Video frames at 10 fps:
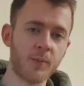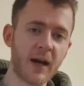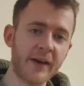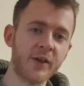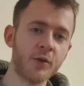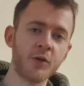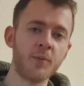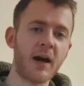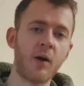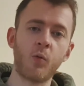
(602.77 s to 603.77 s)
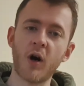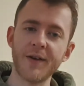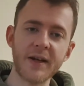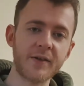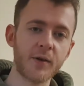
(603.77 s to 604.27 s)
at you, no matter what
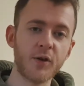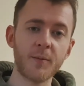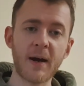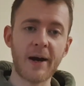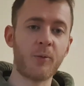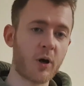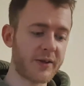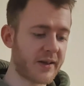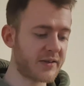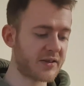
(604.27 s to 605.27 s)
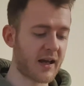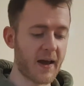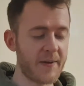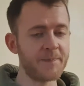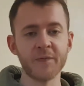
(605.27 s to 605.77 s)
they do, no matter what they
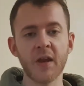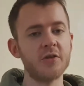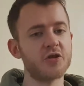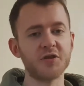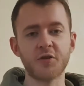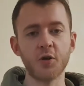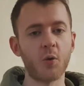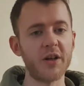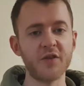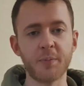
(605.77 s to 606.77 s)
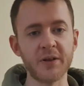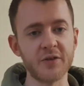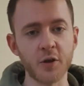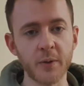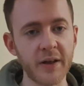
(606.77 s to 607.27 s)
say. Just do what you've been
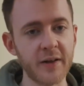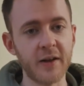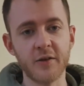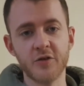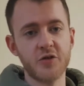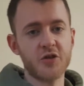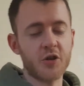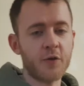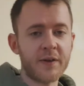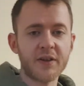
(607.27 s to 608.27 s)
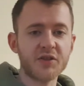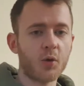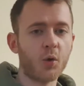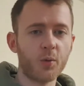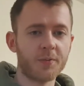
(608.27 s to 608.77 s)
doing during this
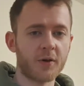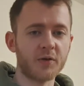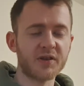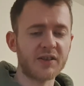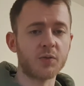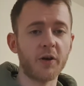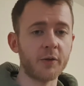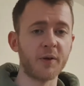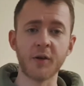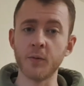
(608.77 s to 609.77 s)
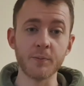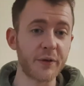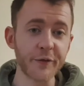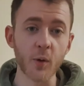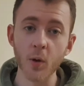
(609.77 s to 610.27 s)
court process, what you were doing
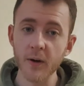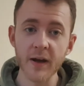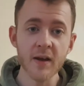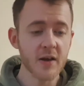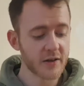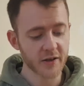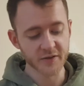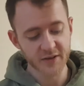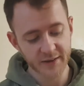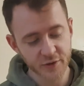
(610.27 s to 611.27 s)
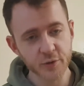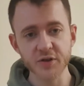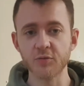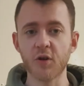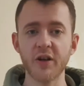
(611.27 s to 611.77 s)
before it. Continue to
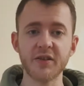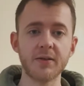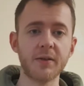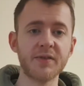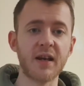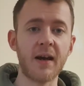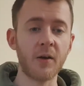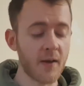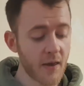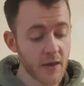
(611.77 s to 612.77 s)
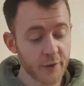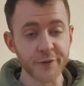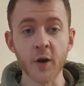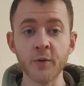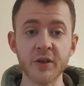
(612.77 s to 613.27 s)
write stuff down,
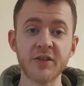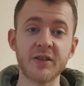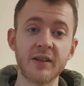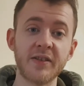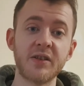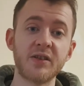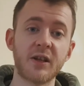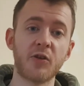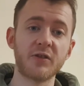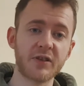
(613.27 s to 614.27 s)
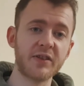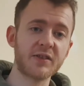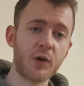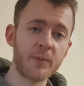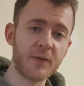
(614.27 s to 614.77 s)
phone your solicitor, because this
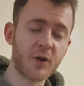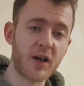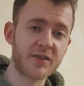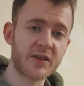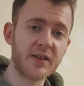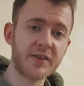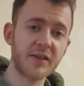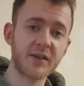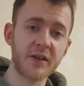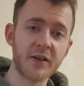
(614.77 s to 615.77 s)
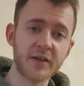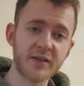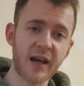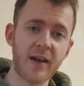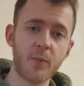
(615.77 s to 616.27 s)
time you've got a solicitor you can
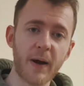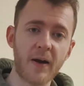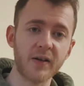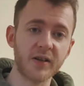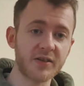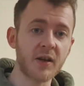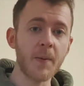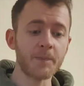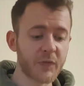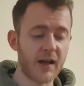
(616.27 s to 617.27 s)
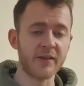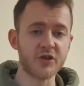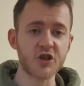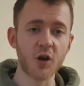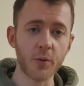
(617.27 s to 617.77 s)
tell about this and
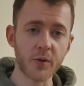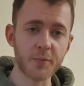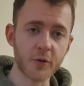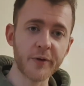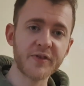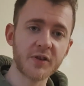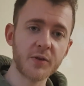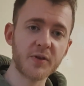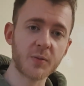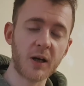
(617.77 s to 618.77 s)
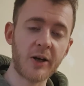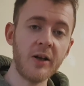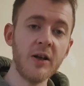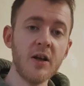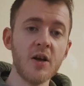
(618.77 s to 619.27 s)
show the proof to as well.
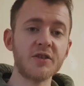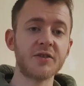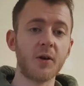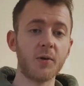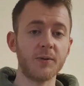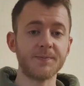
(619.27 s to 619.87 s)
So